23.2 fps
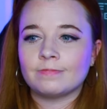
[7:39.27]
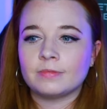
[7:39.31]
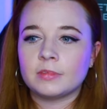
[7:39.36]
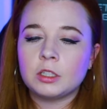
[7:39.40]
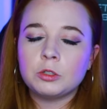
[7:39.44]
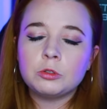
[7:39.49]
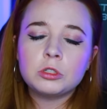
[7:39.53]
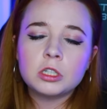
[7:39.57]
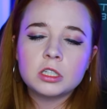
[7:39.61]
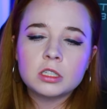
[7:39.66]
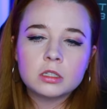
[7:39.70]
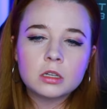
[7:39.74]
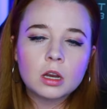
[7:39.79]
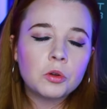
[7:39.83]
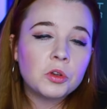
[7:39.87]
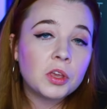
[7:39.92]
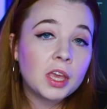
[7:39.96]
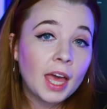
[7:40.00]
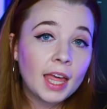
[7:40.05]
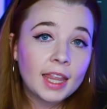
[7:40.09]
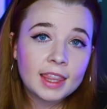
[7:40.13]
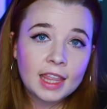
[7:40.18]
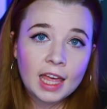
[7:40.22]
You just
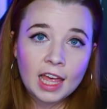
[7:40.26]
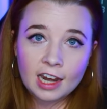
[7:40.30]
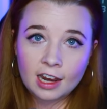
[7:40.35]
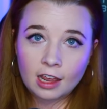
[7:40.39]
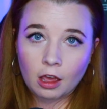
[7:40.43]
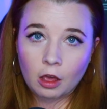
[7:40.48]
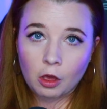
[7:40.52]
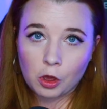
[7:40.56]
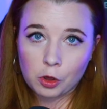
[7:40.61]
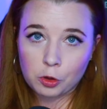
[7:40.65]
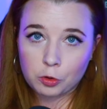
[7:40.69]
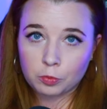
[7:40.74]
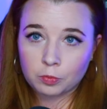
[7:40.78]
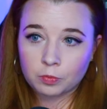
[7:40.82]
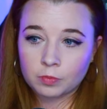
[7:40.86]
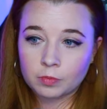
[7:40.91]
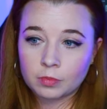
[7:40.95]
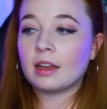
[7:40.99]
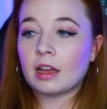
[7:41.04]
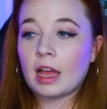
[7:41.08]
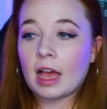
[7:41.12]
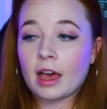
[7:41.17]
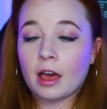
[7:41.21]
don't get that at home.
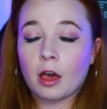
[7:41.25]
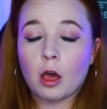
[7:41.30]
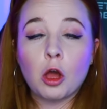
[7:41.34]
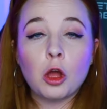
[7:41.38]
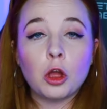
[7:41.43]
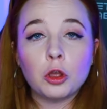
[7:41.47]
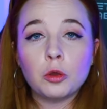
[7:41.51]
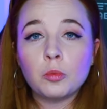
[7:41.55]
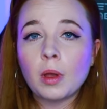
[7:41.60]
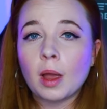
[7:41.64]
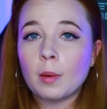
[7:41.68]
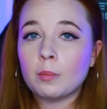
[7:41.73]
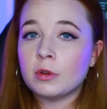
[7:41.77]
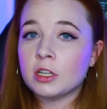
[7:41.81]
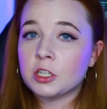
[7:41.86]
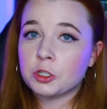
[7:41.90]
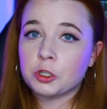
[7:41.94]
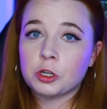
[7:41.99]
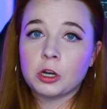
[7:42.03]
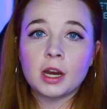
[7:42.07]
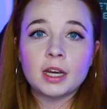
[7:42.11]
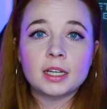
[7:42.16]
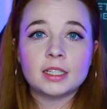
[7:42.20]
At home, I'm
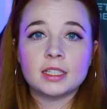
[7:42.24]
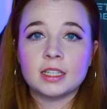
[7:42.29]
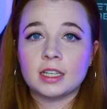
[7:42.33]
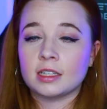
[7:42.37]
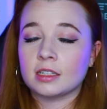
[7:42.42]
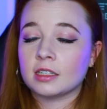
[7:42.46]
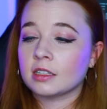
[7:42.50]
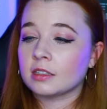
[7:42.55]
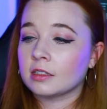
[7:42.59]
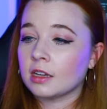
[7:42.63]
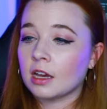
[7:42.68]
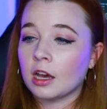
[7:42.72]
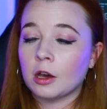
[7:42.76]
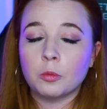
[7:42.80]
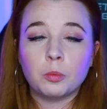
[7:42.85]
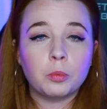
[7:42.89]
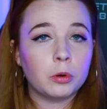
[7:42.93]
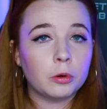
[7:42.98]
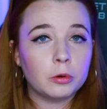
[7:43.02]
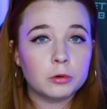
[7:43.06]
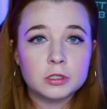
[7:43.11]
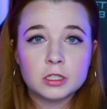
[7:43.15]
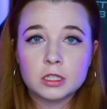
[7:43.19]
distracted. I'll
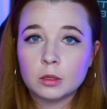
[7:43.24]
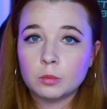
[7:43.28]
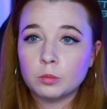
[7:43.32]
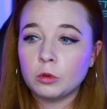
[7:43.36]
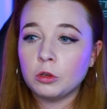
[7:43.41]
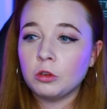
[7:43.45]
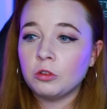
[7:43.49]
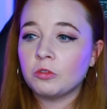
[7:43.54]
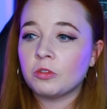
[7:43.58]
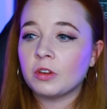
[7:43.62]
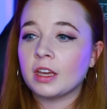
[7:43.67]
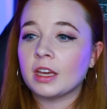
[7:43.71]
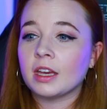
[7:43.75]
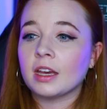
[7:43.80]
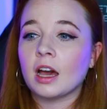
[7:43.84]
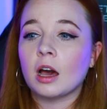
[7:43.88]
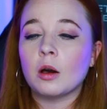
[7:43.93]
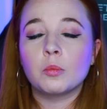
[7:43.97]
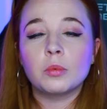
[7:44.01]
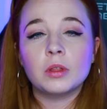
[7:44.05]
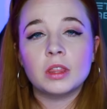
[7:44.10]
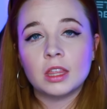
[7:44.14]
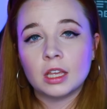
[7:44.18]
pause the movie,
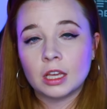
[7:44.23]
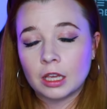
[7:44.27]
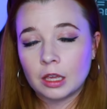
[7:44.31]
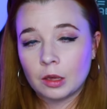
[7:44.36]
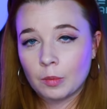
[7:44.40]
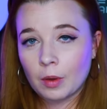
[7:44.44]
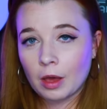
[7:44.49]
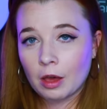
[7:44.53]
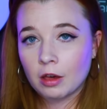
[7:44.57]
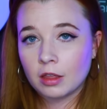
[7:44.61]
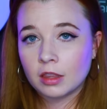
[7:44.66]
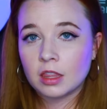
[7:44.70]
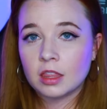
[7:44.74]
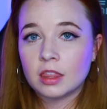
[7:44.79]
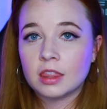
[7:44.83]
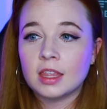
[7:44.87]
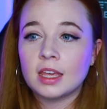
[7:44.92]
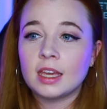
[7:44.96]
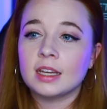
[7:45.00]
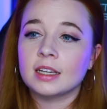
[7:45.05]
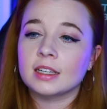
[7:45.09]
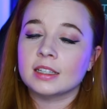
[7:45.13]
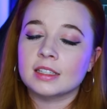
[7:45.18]
I'll be thinking about other
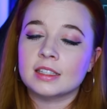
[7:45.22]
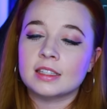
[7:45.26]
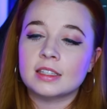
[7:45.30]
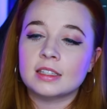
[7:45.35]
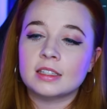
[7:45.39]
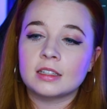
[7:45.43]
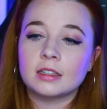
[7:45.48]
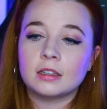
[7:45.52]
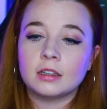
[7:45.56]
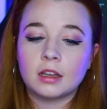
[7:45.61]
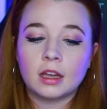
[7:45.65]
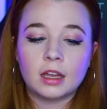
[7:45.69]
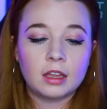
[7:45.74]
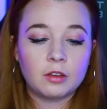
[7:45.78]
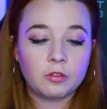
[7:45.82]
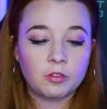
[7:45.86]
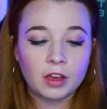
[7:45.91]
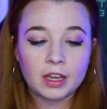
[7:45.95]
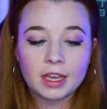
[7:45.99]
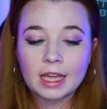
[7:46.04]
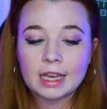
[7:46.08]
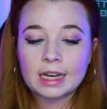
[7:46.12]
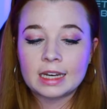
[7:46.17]
things.
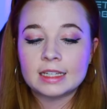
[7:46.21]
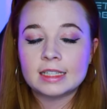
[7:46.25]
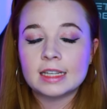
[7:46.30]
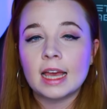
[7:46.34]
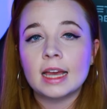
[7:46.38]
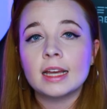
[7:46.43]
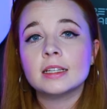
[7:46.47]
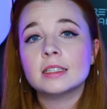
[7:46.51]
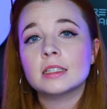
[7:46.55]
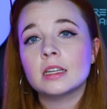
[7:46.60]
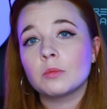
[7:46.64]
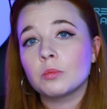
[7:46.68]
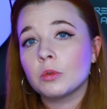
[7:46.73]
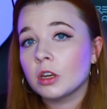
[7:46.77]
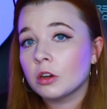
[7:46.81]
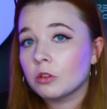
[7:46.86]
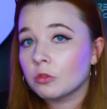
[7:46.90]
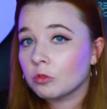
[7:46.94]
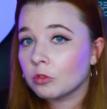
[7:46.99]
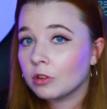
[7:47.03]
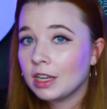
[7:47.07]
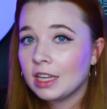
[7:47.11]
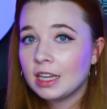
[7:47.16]
If I get a text, I'm
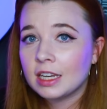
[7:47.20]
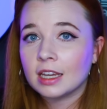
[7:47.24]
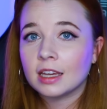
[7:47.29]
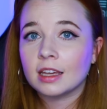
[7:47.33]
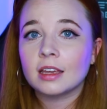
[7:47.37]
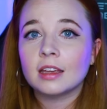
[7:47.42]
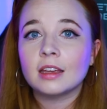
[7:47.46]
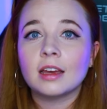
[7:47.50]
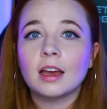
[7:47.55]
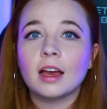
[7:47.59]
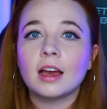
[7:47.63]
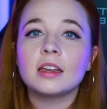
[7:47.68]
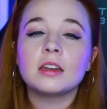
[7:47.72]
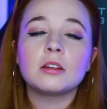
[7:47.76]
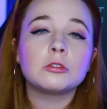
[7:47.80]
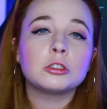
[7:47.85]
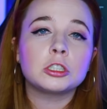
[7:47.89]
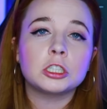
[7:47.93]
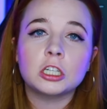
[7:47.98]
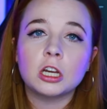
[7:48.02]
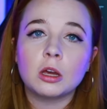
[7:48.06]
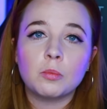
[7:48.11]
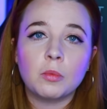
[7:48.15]
gonna read it. I
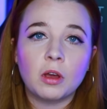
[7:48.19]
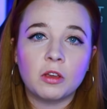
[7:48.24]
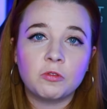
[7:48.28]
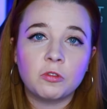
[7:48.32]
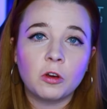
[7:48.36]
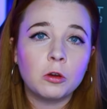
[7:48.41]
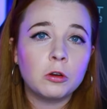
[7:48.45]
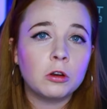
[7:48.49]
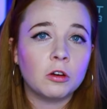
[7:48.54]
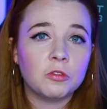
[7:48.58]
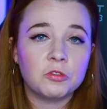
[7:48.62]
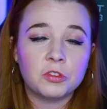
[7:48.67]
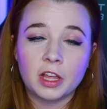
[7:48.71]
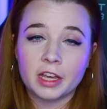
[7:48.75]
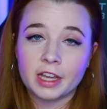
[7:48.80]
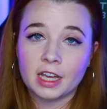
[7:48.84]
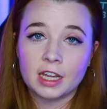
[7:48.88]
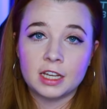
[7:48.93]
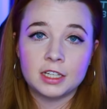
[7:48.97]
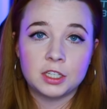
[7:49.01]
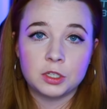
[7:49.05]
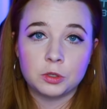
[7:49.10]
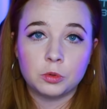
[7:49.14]
don't shut my phone off
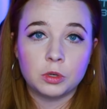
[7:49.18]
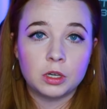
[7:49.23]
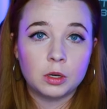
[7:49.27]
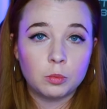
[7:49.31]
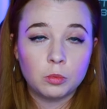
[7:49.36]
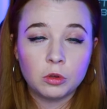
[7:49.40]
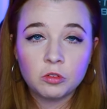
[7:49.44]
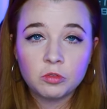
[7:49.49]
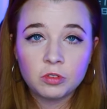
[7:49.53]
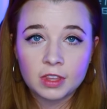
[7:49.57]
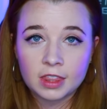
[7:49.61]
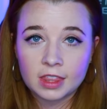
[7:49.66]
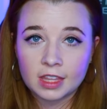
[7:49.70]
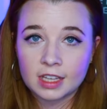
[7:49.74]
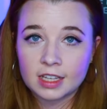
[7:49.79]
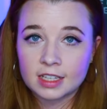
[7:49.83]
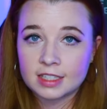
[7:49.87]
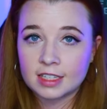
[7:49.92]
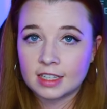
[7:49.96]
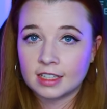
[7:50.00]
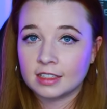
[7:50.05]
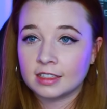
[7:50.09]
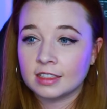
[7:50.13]
like I do in a movie
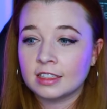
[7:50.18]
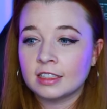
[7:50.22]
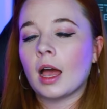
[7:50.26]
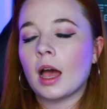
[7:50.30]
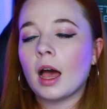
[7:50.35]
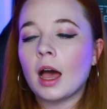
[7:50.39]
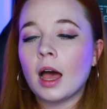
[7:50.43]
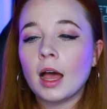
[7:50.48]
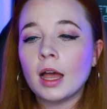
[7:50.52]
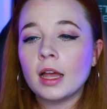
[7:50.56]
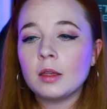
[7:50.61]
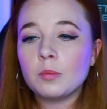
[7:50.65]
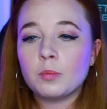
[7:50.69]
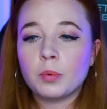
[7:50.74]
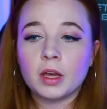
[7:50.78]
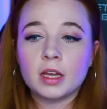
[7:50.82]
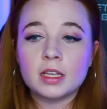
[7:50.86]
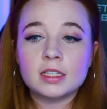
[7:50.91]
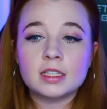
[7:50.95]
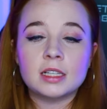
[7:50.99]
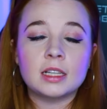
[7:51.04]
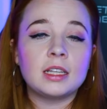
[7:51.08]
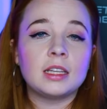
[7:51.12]
theater. I
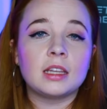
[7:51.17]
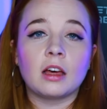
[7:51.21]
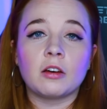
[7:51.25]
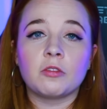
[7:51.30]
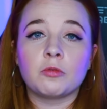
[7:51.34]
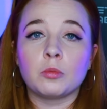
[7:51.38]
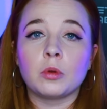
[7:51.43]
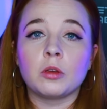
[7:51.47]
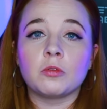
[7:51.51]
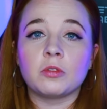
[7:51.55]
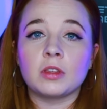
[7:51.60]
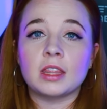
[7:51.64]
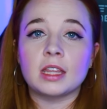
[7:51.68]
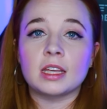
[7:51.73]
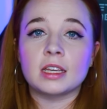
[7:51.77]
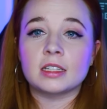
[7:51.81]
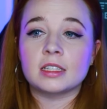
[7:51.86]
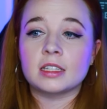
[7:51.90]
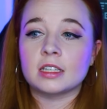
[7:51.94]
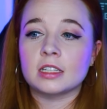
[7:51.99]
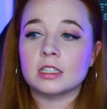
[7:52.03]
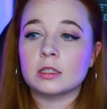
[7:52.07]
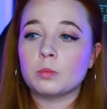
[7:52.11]
personally love movie
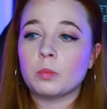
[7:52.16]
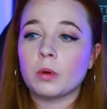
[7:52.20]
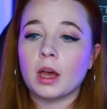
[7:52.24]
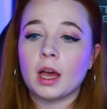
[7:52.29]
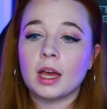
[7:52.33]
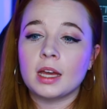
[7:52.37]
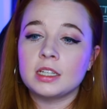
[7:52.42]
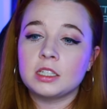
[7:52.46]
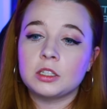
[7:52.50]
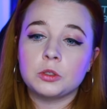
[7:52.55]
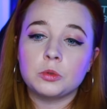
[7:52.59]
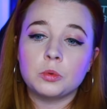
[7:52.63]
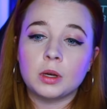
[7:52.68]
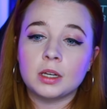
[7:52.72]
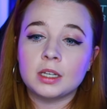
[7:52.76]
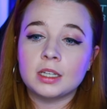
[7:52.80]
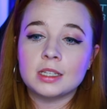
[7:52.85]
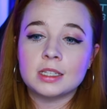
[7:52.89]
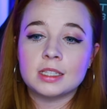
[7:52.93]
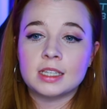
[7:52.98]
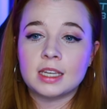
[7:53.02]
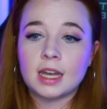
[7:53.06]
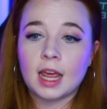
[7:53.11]
theaters, but I do
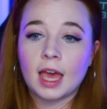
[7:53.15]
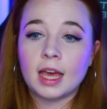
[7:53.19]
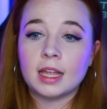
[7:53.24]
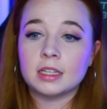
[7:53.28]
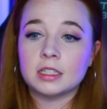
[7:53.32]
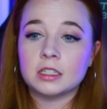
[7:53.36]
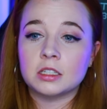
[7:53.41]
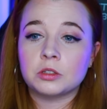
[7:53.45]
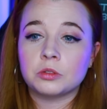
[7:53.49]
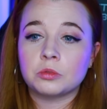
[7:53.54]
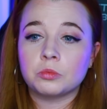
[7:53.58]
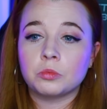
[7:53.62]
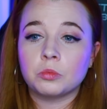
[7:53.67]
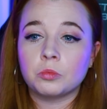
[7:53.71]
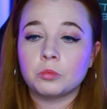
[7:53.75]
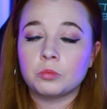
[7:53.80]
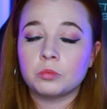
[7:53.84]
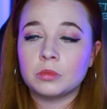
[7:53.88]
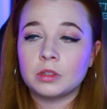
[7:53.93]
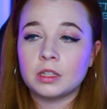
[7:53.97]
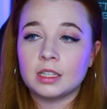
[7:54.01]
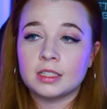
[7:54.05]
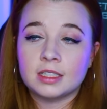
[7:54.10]
understand
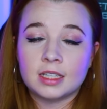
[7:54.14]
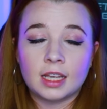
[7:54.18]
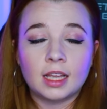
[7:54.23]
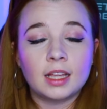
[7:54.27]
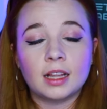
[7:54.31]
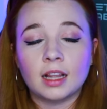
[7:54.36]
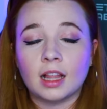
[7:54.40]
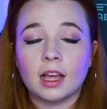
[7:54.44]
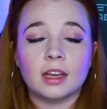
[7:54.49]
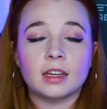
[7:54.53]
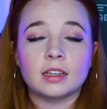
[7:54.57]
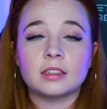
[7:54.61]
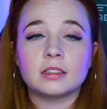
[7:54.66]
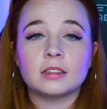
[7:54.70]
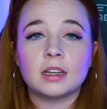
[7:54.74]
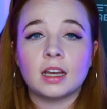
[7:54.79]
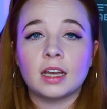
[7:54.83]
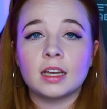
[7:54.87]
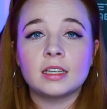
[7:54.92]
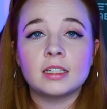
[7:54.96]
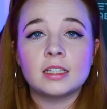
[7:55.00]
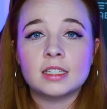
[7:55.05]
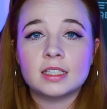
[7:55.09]
the decline.
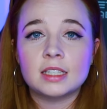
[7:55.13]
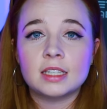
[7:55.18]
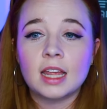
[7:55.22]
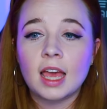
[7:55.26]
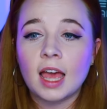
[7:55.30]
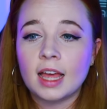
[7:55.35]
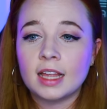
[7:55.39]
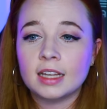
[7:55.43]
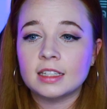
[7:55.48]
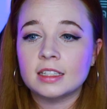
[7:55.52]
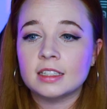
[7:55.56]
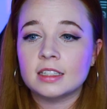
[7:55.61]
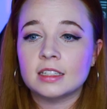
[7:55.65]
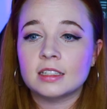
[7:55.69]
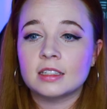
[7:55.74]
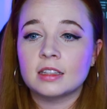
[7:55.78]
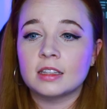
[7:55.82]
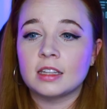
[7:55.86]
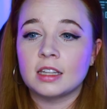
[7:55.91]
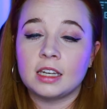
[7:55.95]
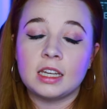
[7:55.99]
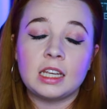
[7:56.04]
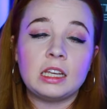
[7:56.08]
I understand
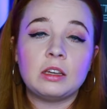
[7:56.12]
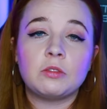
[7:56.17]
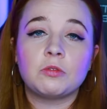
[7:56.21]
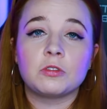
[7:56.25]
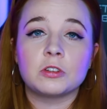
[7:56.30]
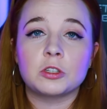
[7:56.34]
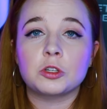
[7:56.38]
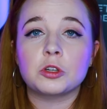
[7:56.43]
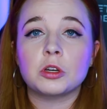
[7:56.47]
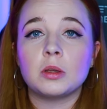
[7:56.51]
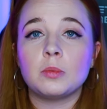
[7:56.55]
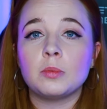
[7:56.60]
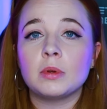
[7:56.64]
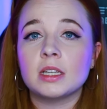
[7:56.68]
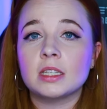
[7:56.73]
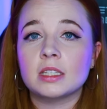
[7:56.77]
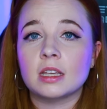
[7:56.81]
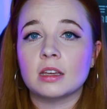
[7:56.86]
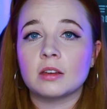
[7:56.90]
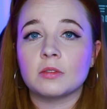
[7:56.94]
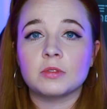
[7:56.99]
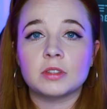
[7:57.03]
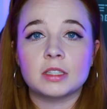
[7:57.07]
the need for streaming
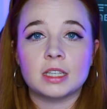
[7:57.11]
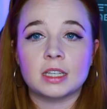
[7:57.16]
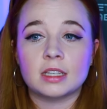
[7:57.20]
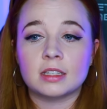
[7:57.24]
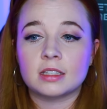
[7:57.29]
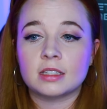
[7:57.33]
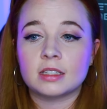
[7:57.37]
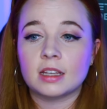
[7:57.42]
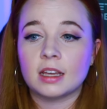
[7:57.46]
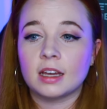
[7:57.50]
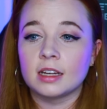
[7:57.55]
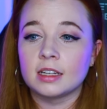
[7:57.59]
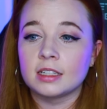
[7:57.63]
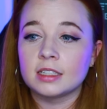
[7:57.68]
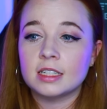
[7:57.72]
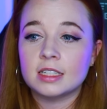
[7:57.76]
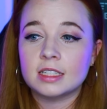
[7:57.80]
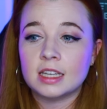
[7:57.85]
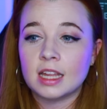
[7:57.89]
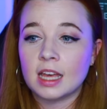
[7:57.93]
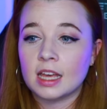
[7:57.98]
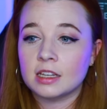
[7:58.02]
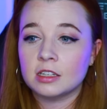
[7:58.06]
services. I
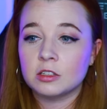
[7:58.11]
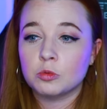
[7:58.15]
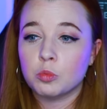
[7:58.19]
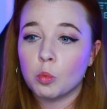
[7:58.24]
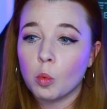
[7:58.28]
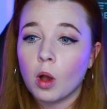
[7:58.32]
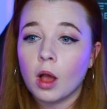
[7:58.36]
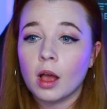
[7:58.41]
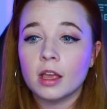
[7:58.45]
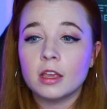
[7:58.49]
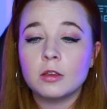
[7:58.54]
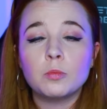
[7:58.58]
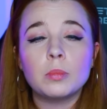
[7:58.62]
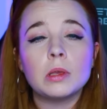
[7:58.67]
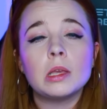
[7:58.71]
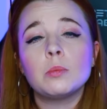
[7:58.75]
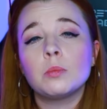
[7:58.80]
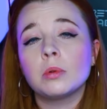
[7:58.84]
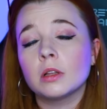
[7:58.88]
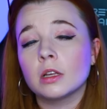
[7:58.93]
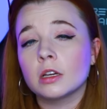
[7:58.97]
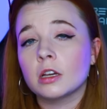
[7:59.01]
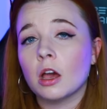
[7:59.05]
understand why
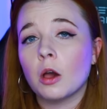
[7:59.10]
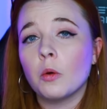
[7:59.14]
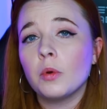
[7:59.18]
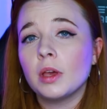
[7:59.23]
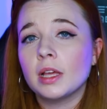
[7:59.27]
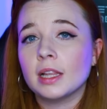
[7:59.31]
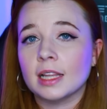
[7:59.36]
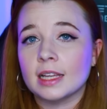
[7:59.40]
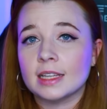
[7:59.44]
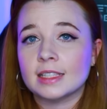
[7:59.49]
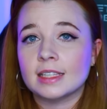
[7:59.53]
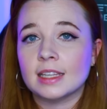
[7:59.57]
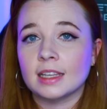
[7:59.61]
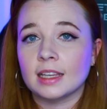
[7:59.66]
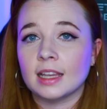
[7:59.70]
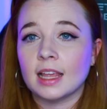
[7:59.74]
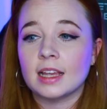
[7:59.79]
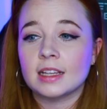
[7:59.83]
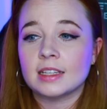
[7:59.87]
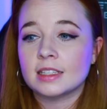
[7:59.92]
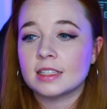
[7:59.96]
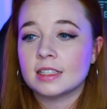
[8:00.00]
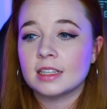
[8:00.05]
people are going less and
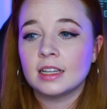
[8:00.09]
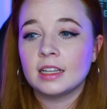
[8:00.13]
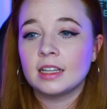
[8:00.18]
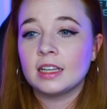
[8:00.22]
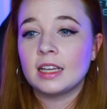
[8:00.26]
less.